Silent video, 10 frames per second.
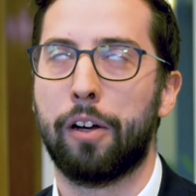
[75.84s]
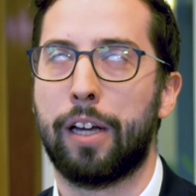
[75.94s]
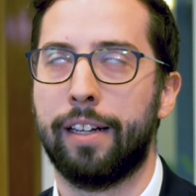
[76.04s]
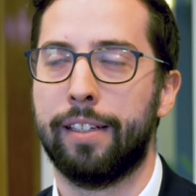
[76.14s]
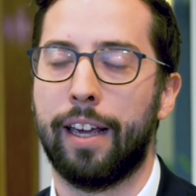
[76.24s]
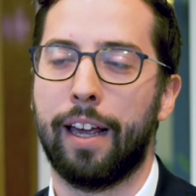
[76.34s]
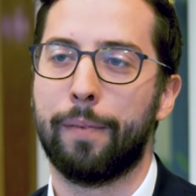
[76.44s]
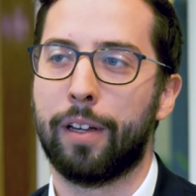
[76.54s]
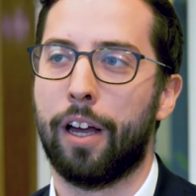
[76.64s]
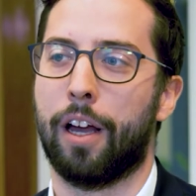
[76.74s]
can they
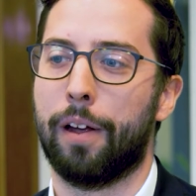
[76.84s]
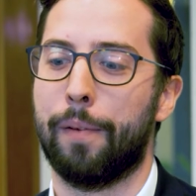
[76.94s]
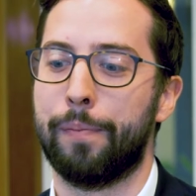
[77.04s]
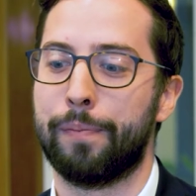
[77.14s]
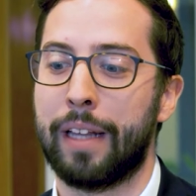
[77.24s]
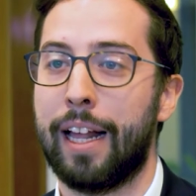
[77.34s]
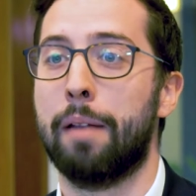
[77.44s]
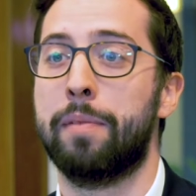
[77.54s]
help